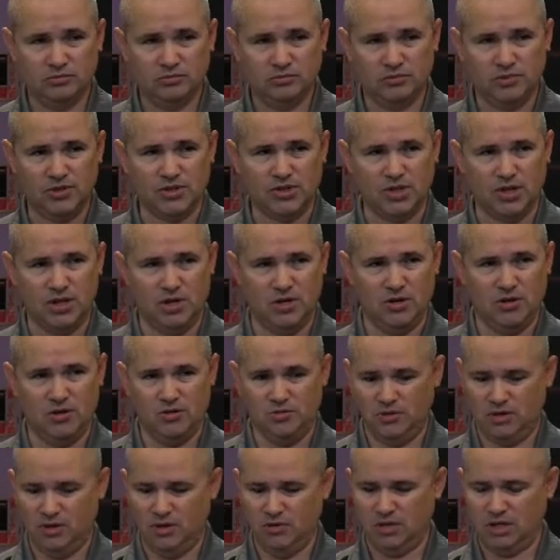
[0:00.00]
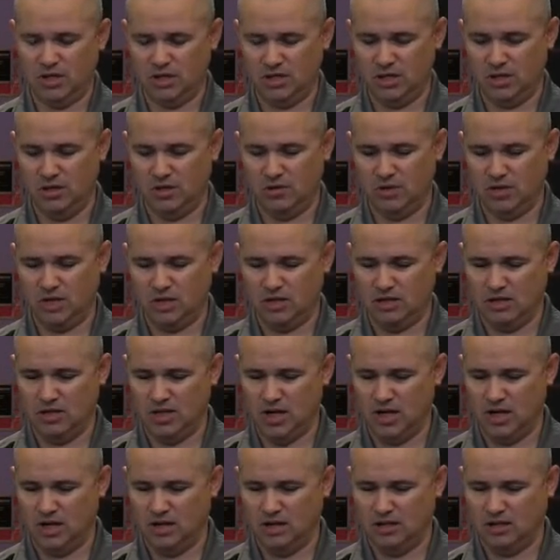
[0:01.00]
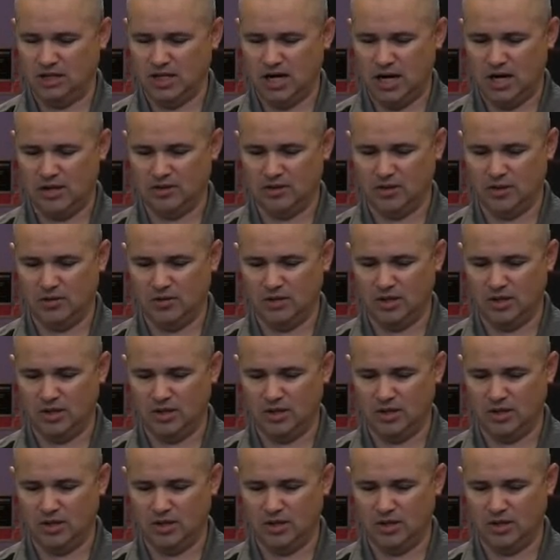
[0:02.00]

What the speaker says: So you can download